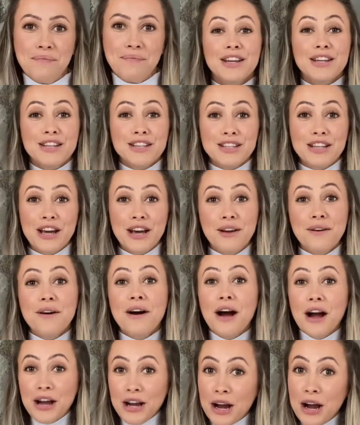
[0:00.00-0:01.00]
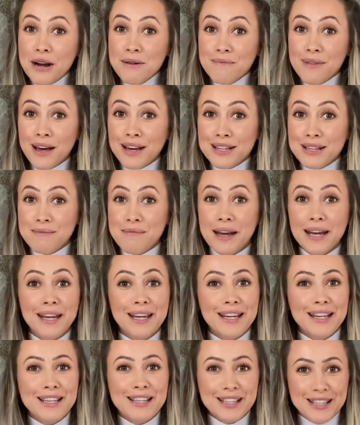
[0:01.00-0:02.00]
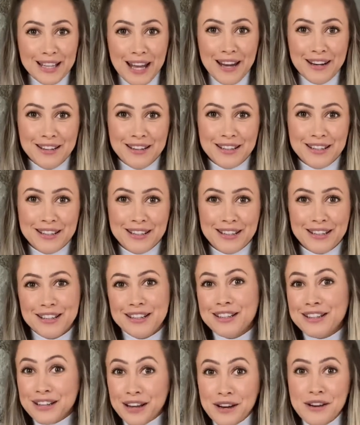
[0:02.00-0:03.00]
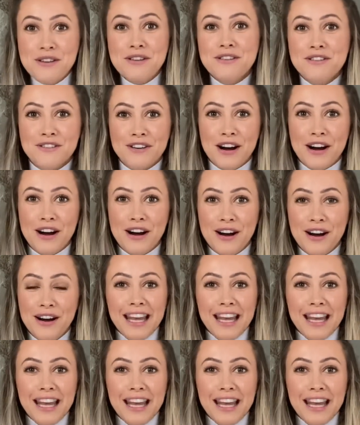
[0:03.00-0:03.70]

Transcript: So I hope that's making sense so far.